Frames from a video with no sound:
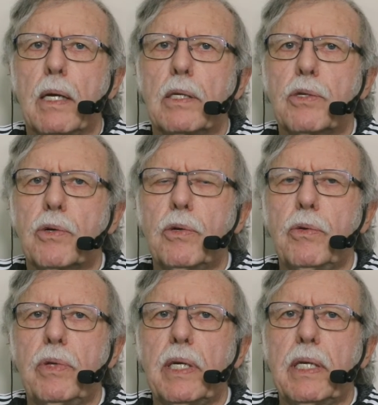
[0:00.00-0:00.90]

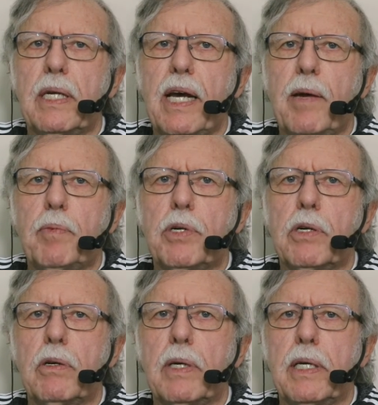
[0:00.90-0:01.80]
Screw the
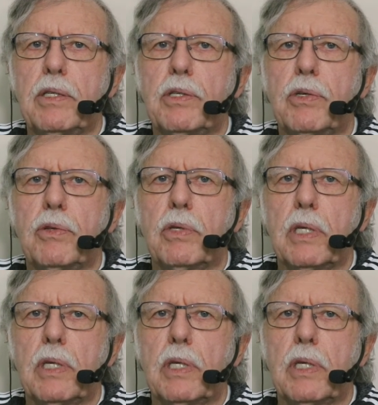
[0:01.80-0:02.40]
adapter into the